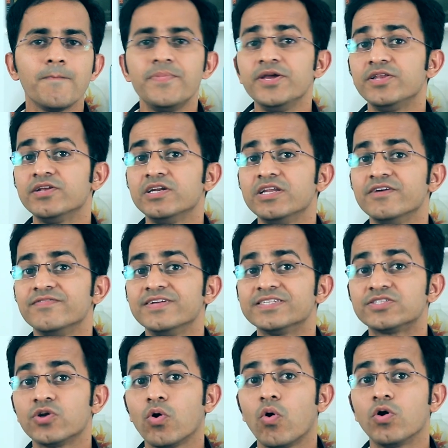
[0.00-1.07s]
Pieter
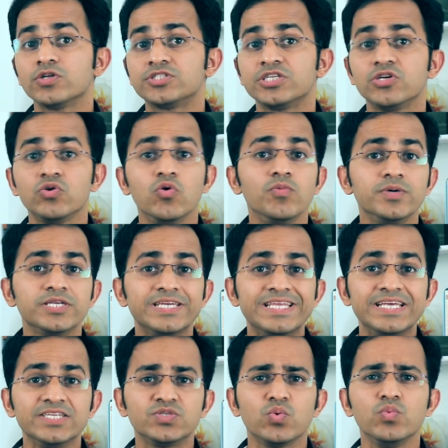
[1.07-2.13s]
Levels launched Nomad
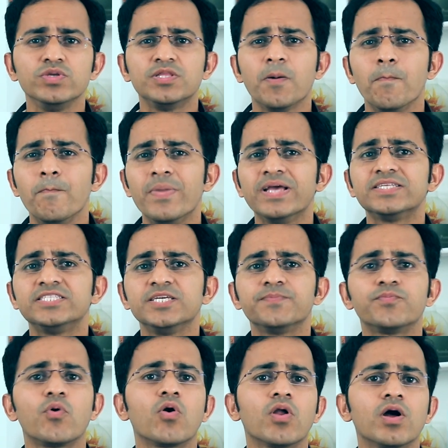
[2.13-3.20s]
List with a
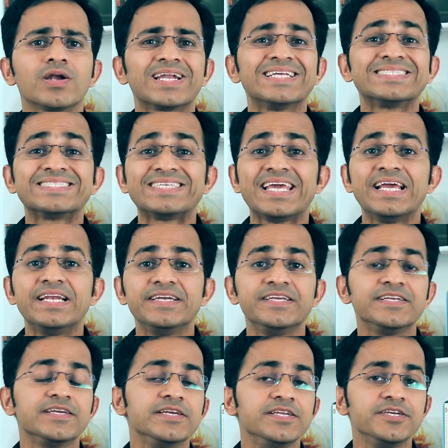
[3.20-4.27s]
basic product and scaled
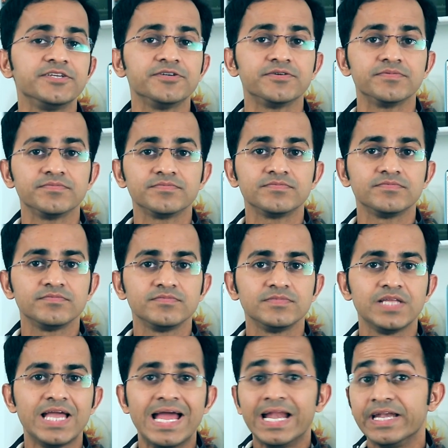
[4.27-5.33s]
it later.
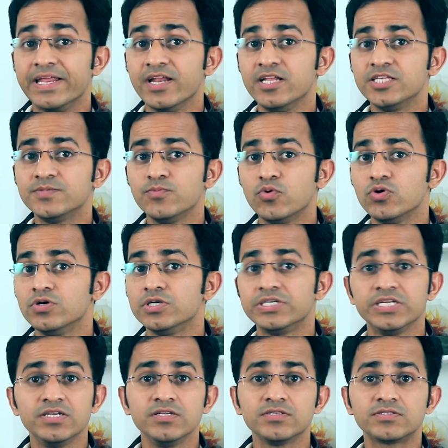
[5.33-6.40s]
Dennis Müller
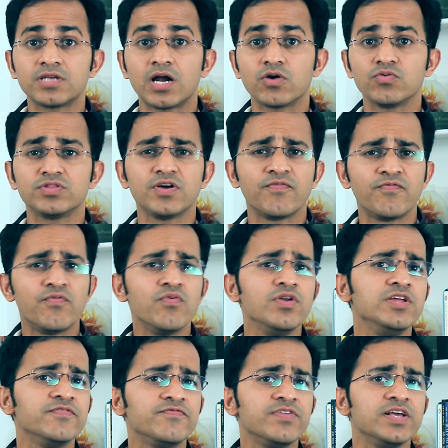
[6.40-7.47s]
didn't start with a
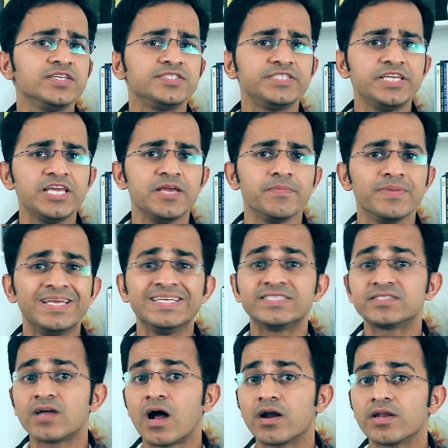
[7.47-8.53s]
fully fledged team. He
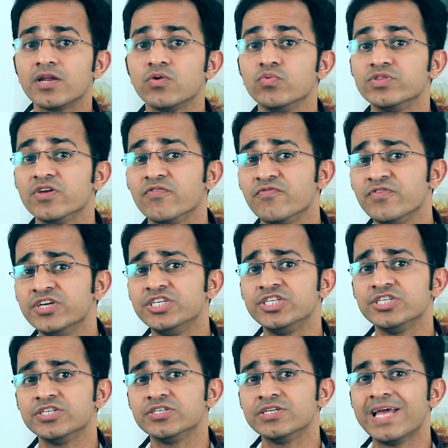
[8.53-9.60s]
started with a
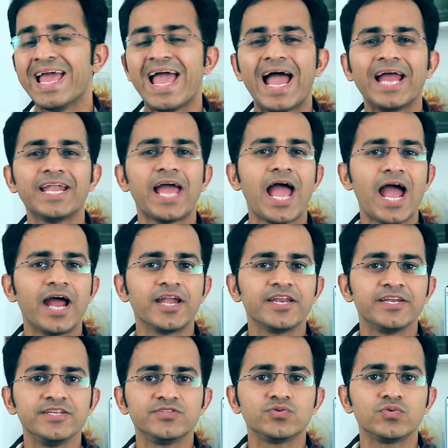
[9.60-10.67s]
vision and
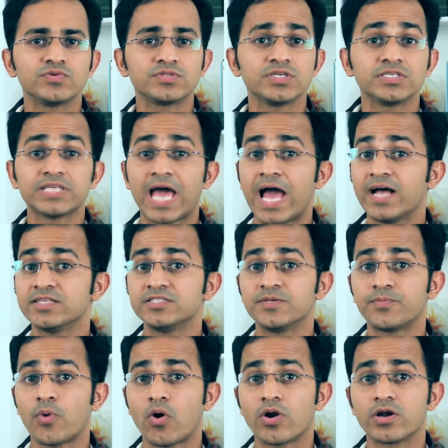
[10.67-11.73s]
added resources as the
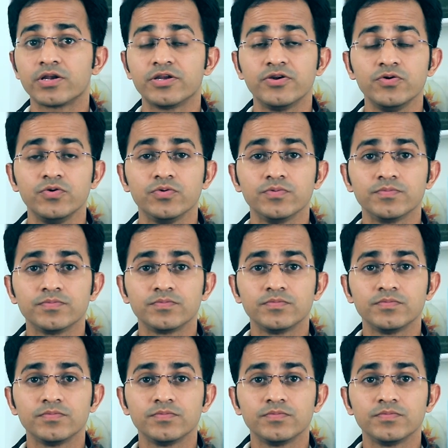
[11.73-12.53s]
product grew.